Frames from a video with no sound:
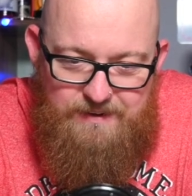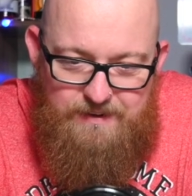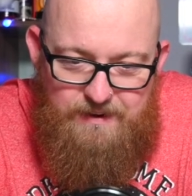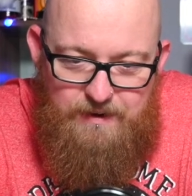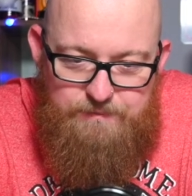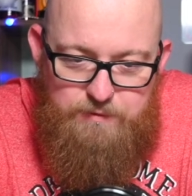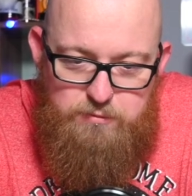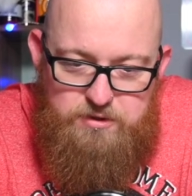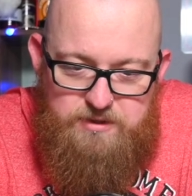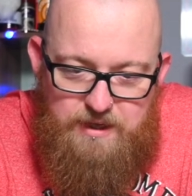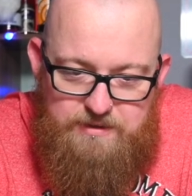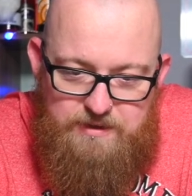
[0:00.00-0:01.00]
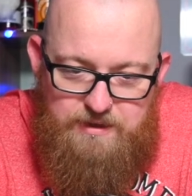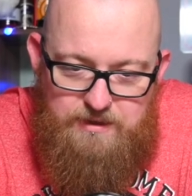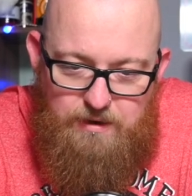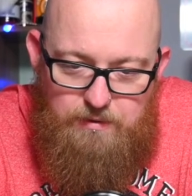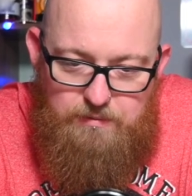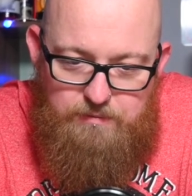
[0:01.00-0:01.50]
Virostatic
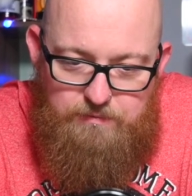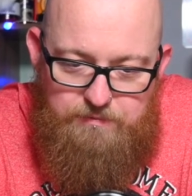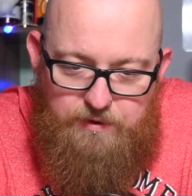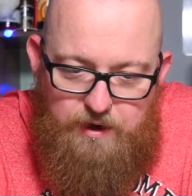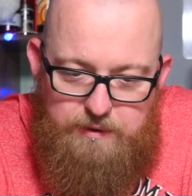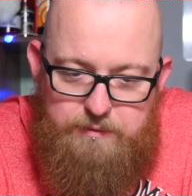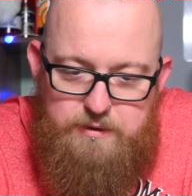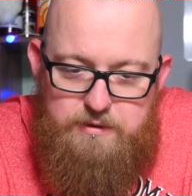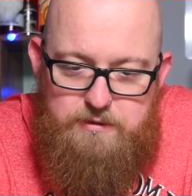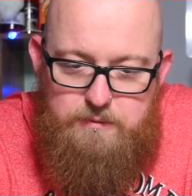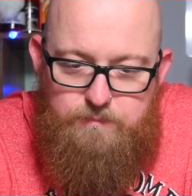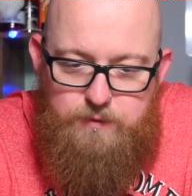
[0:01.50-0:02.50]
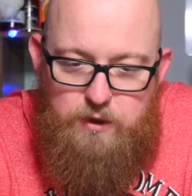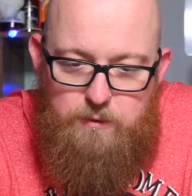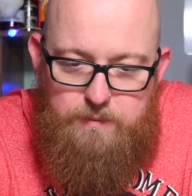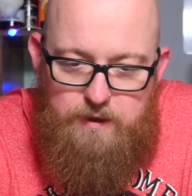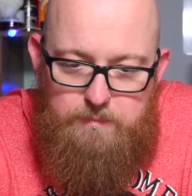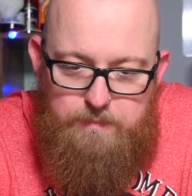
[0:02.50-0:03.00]
and virus,
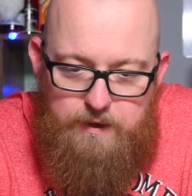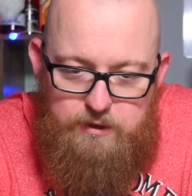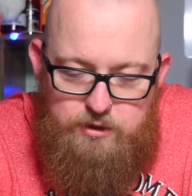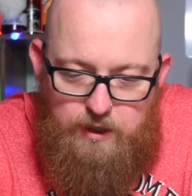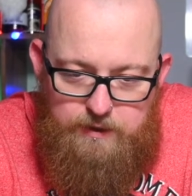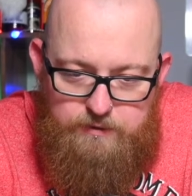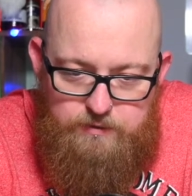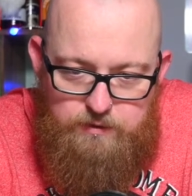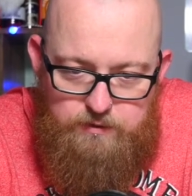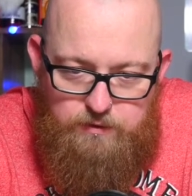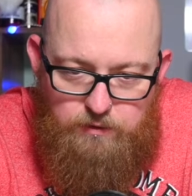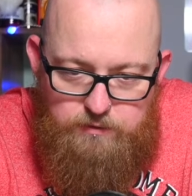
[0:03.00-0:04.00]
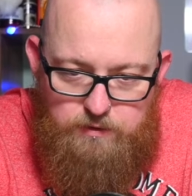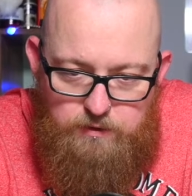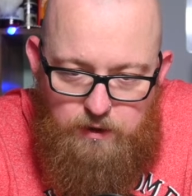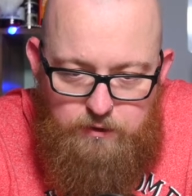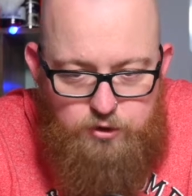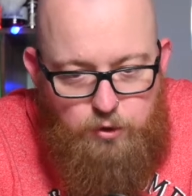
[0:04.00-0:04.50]
European Beer Challenge. It's got
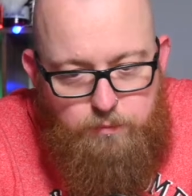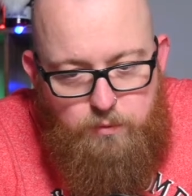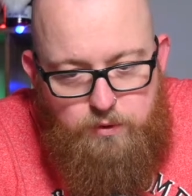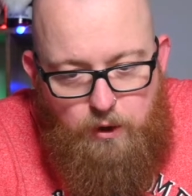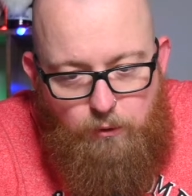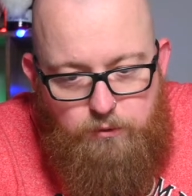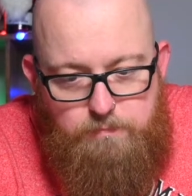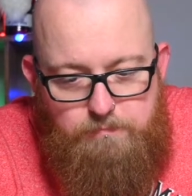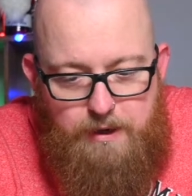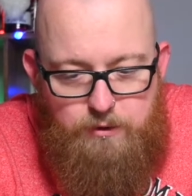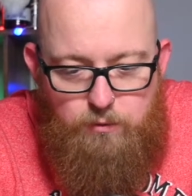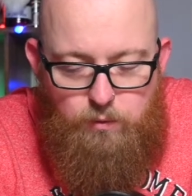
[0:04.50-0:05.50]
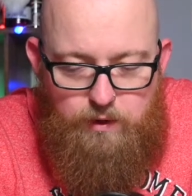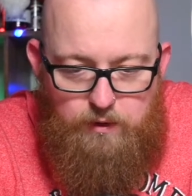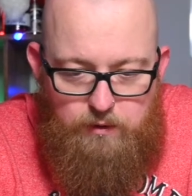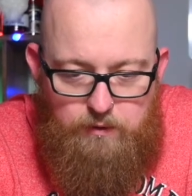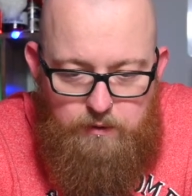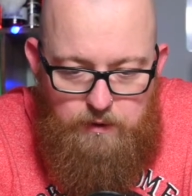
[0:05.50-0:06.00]
a double gold medal
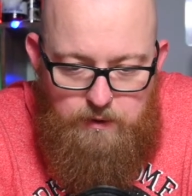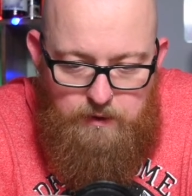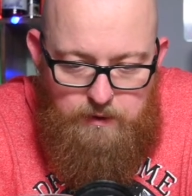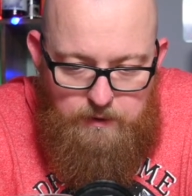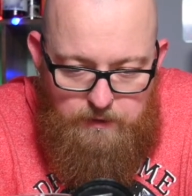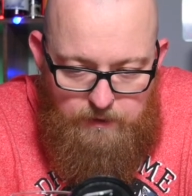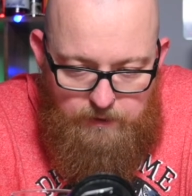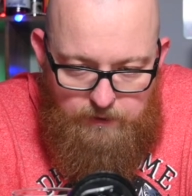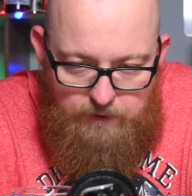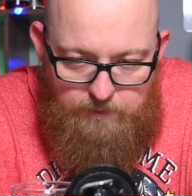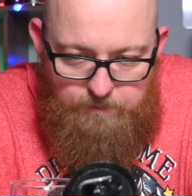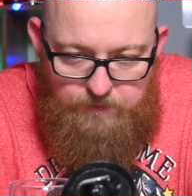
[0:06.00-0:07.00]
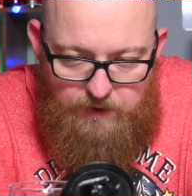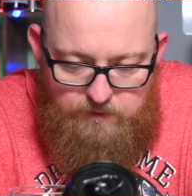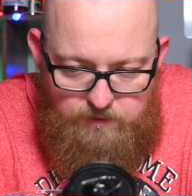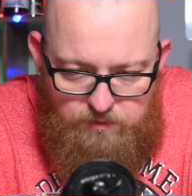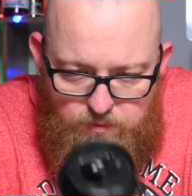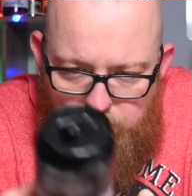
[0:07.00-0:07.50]
winner and
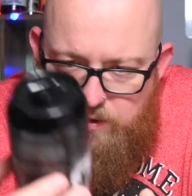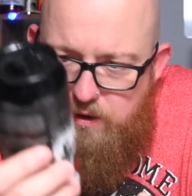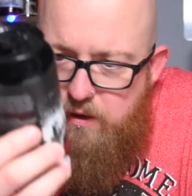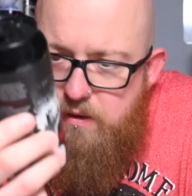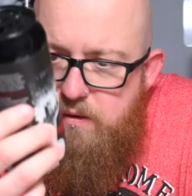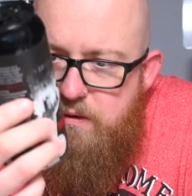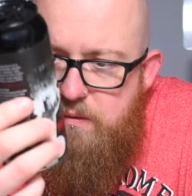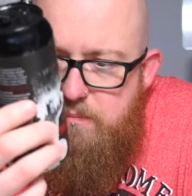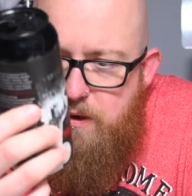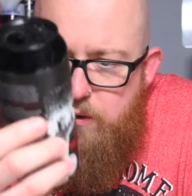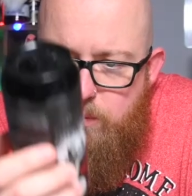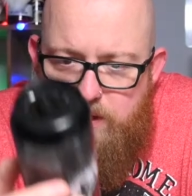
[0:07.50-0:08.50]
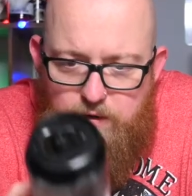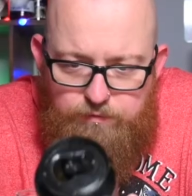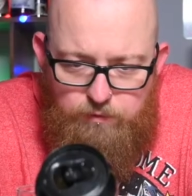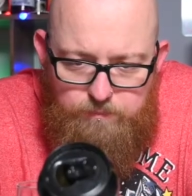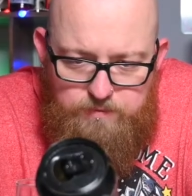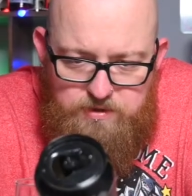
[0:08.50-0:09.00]
another medal winner
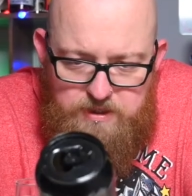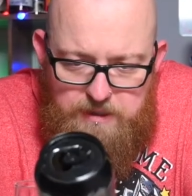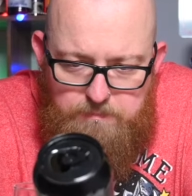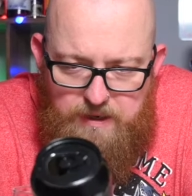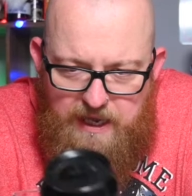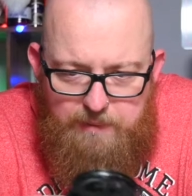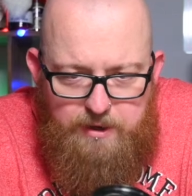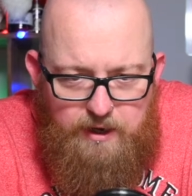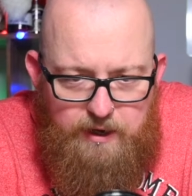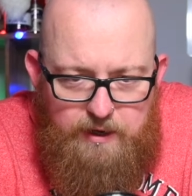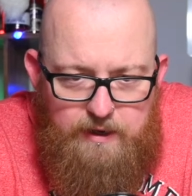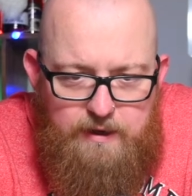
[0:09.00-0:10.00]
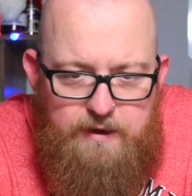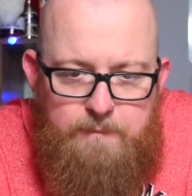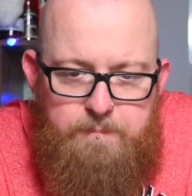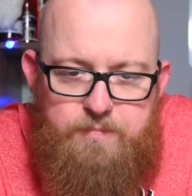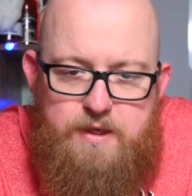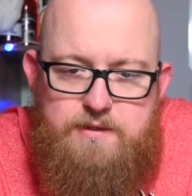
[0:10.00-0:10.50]
from CBMA.
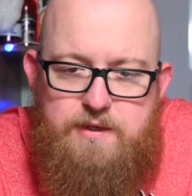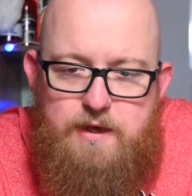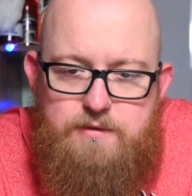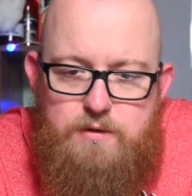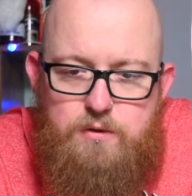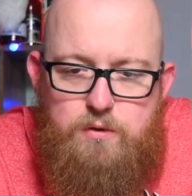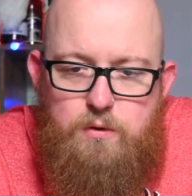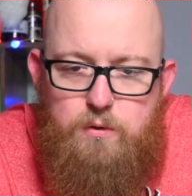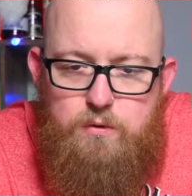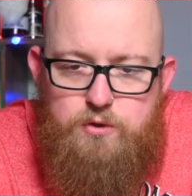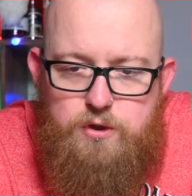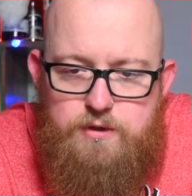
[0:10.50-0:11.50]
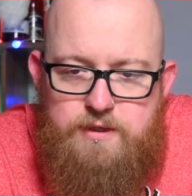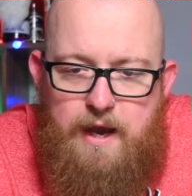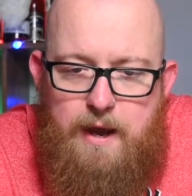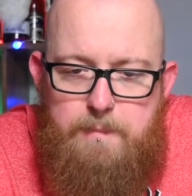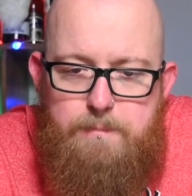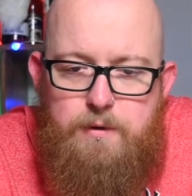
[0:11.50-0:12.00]
It says gorgeous
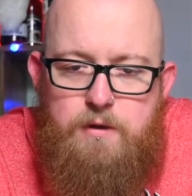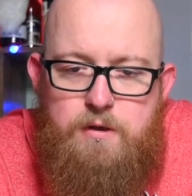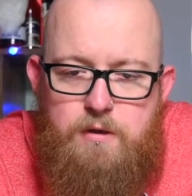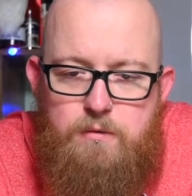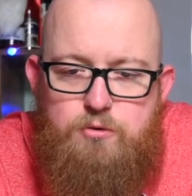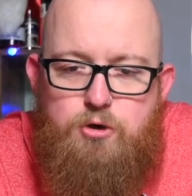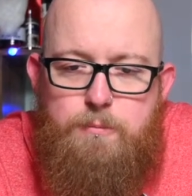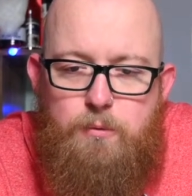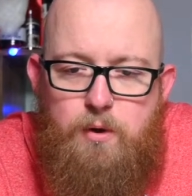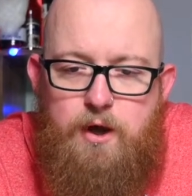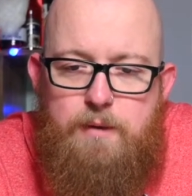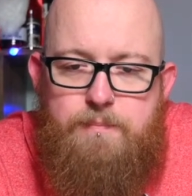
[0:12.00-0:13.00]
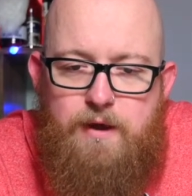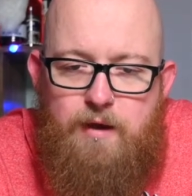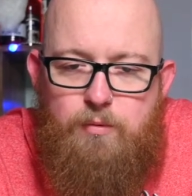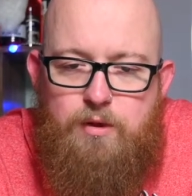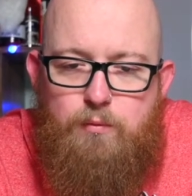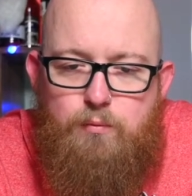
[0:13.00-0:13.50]
amber hue triple IPA
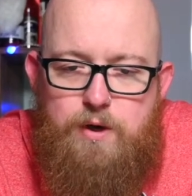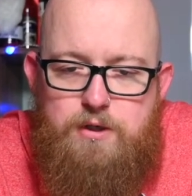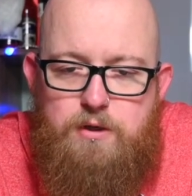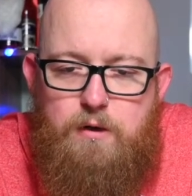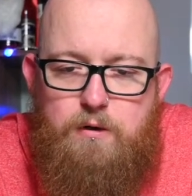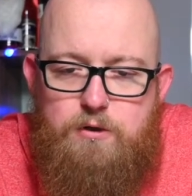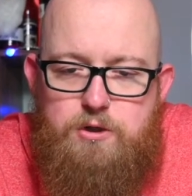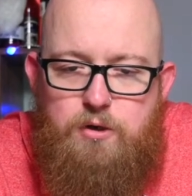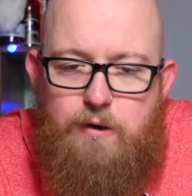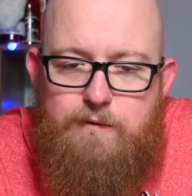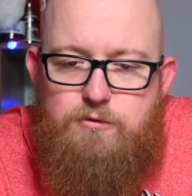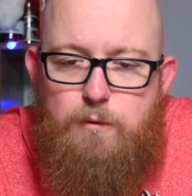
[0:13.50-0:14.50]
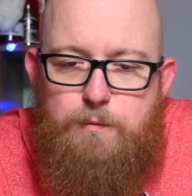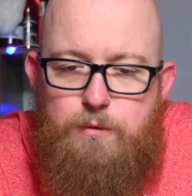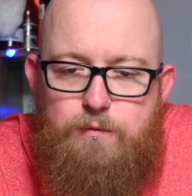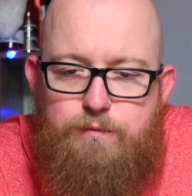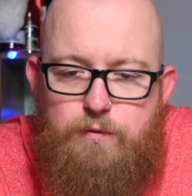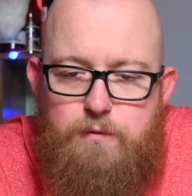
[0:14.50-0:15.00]
with a rich, lush note of
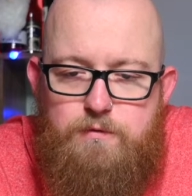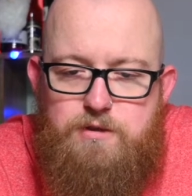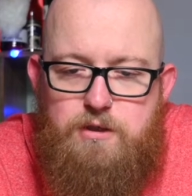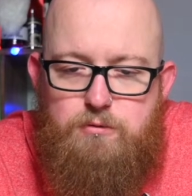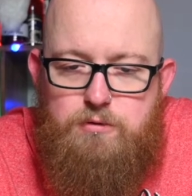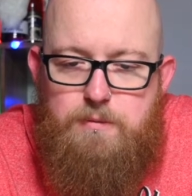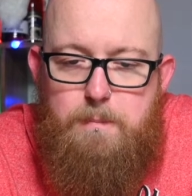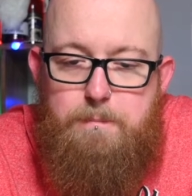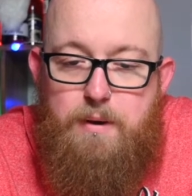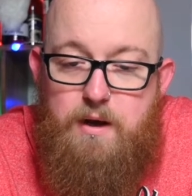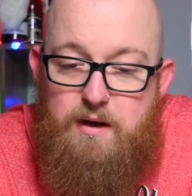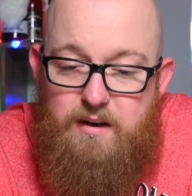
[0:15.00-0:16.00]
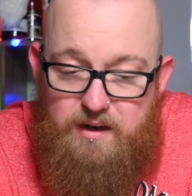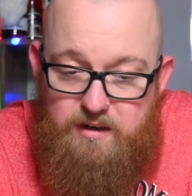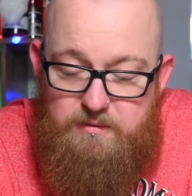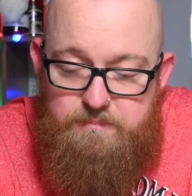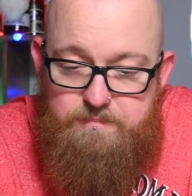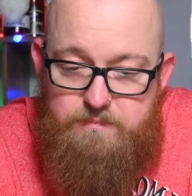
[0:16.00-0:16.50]
tropical fruit, citrus, and pine.